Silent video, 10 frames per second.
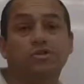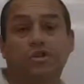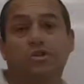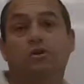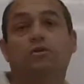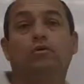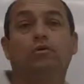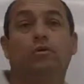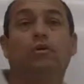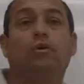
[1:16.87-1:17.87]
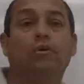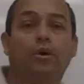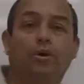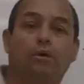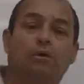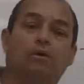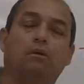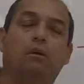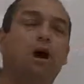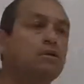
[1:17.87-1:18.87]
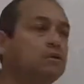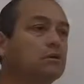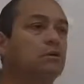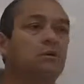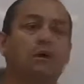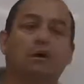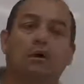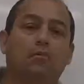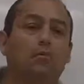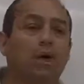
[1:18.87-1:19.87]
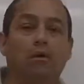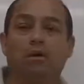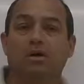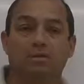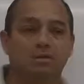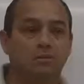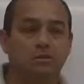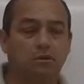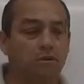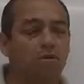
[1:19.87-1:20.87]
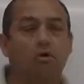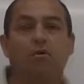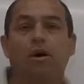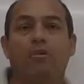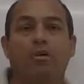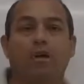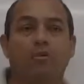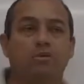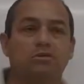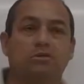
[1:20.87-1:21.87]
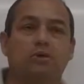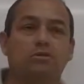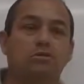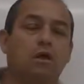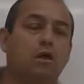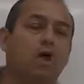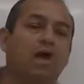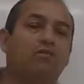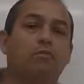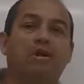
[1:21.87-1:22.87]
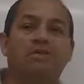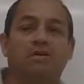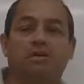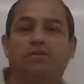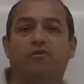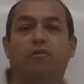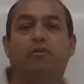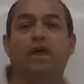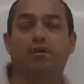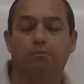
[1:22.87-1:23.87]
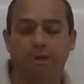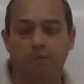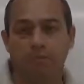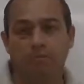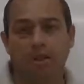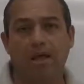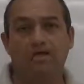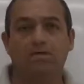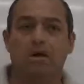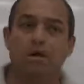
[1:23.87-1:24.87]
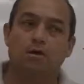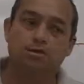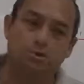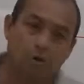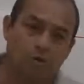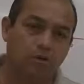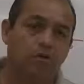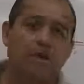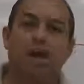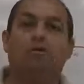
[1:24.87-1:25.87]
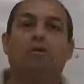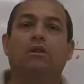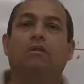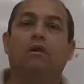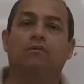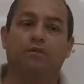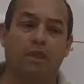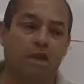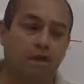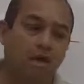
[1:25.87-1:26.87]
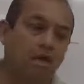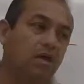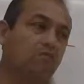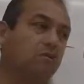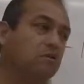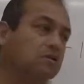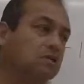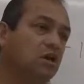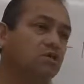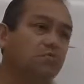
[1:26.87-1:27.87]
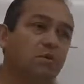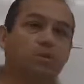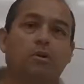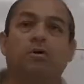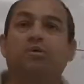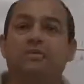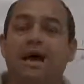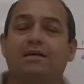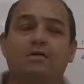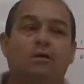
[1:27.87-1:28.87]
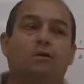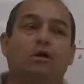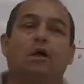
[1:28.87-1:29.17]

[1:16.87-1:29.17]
that you use for the whole year, not your payments. Don't go by payments because everybody's in different payment plans, so you can't really go off of that. Even though salespeople always ask you,